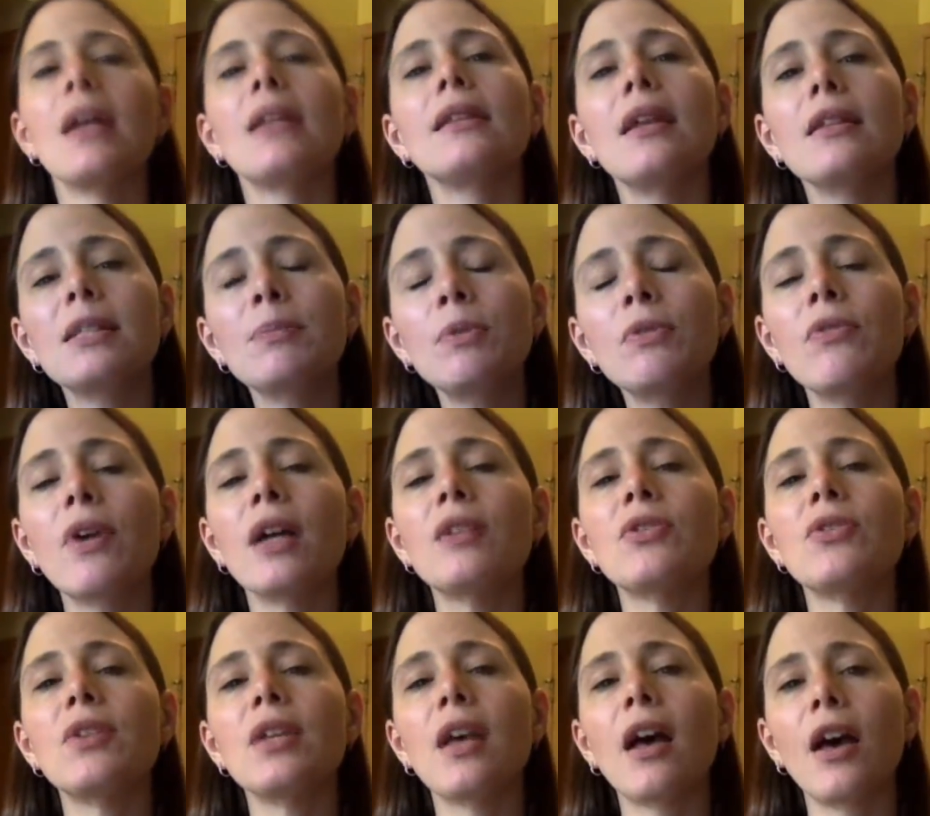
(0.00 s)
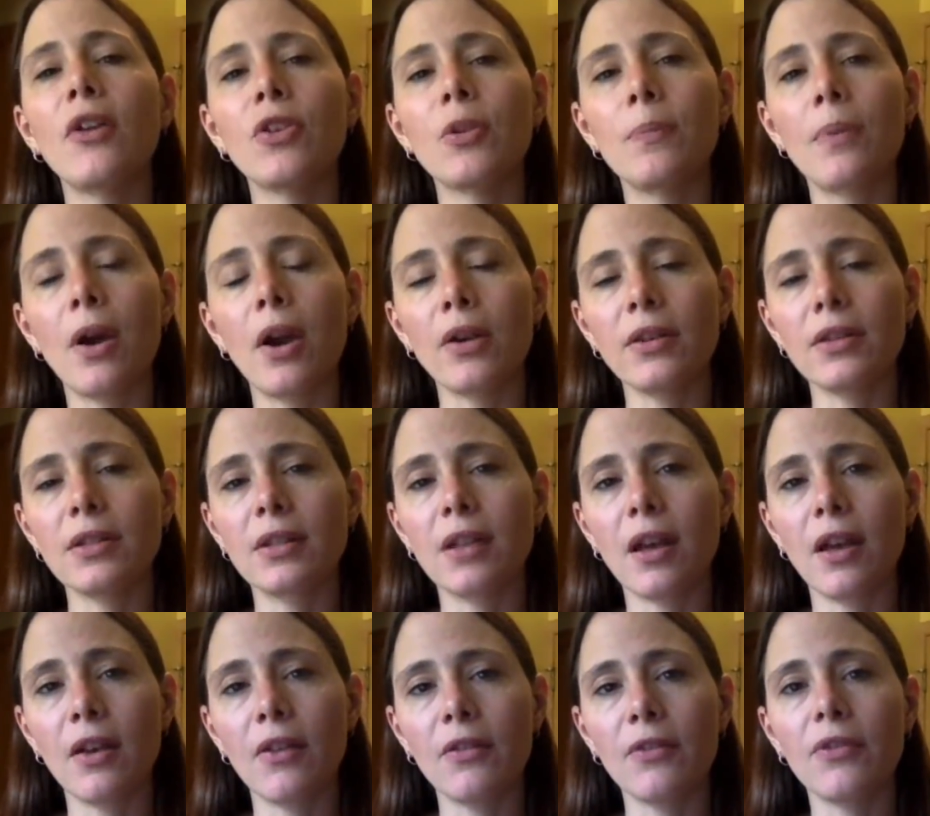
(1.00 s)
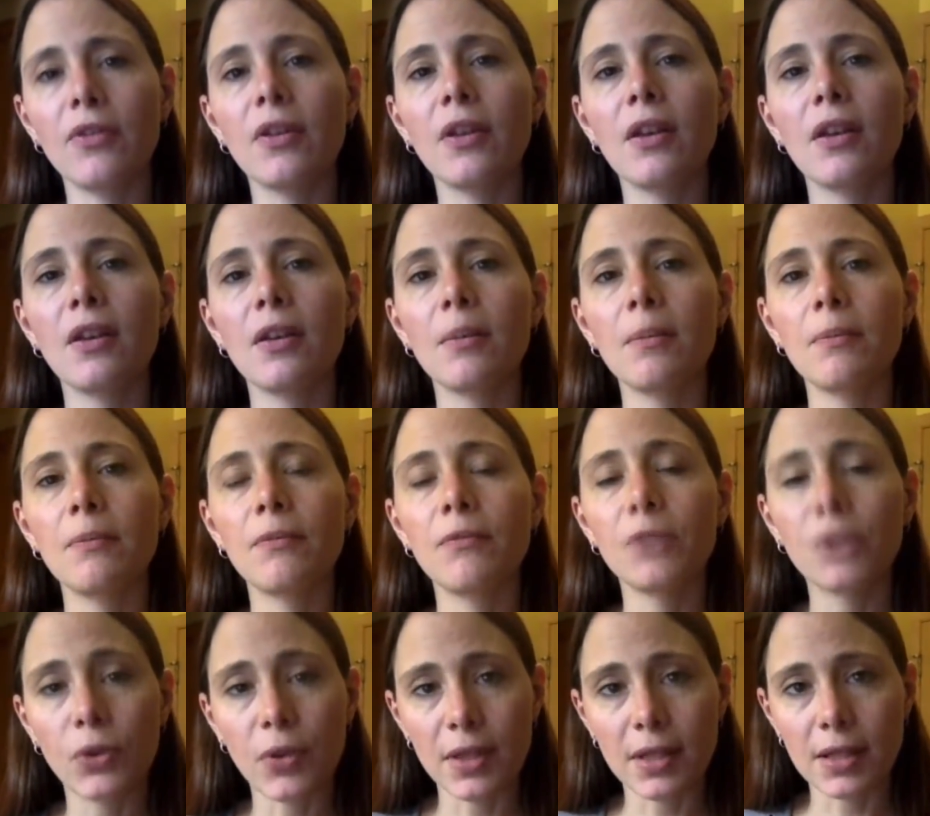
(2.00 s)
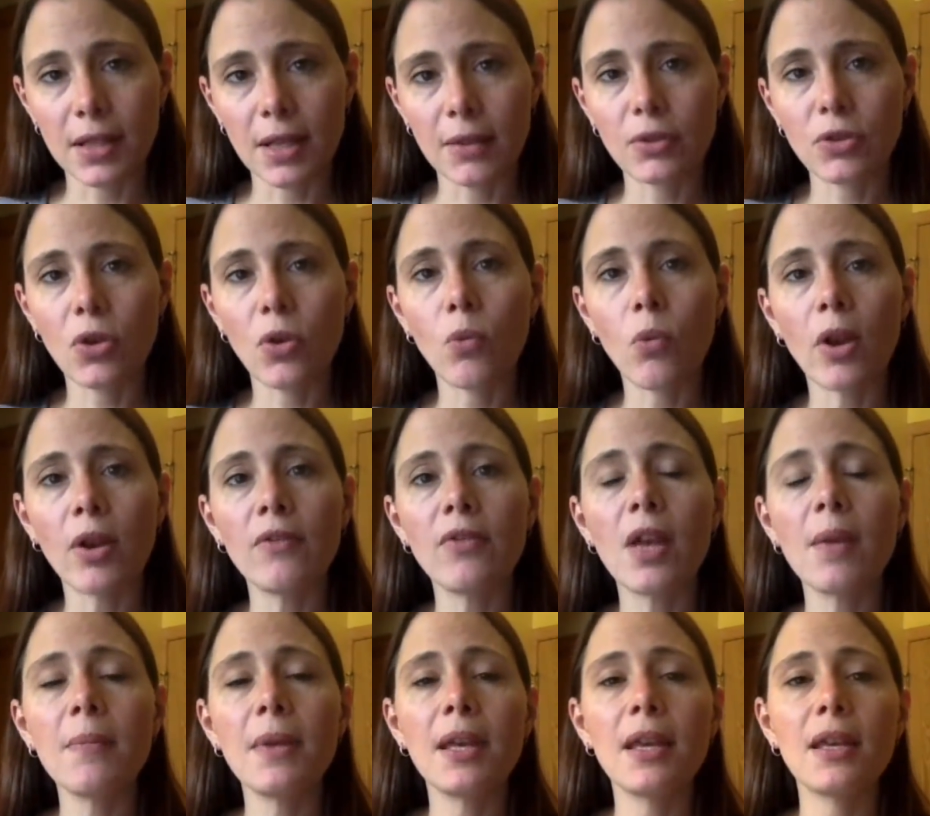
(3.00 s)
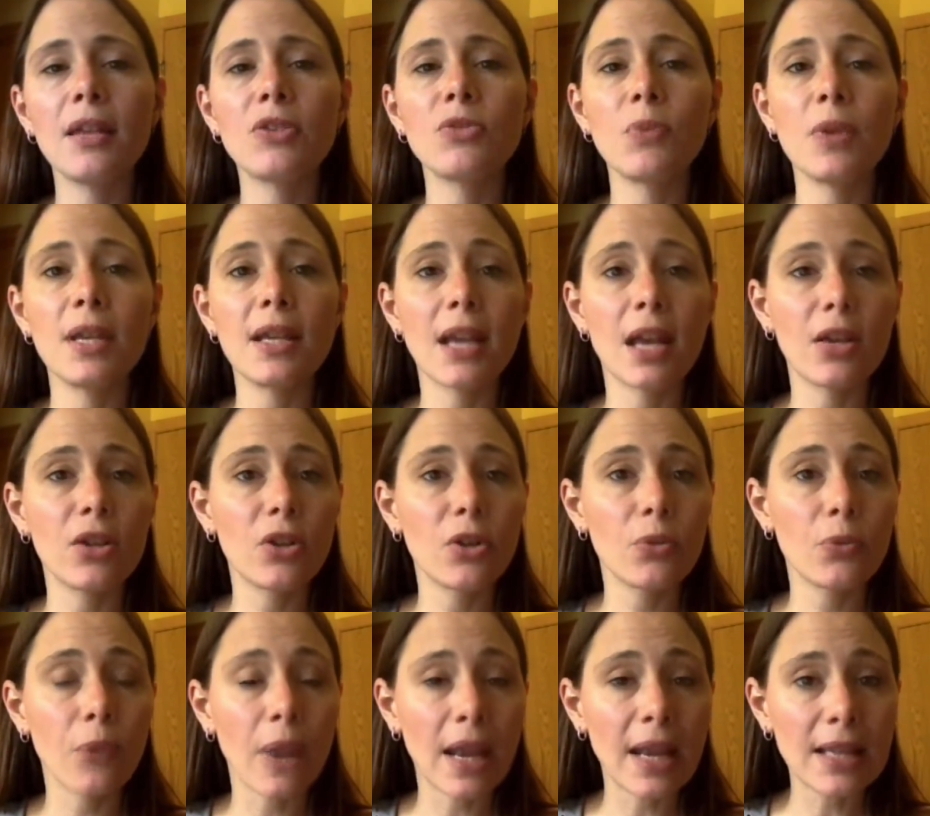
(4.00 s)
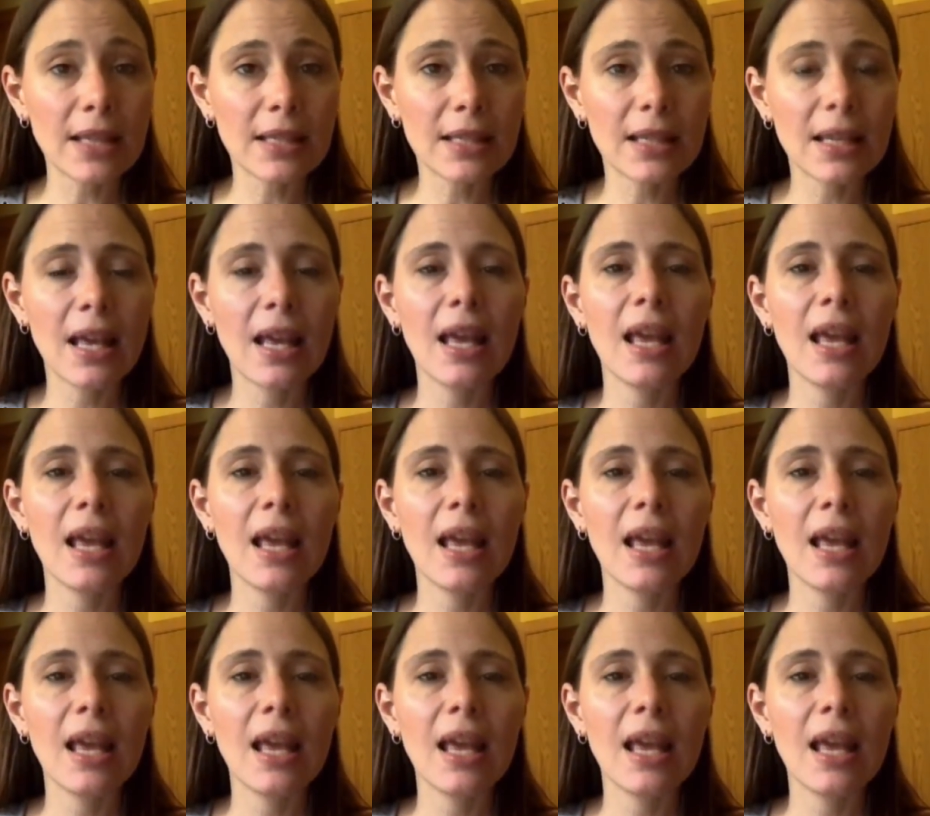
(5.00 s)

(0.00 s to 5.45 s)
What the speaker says: Let's move on to the other parts of fluency. So one of them is reading at a good rate.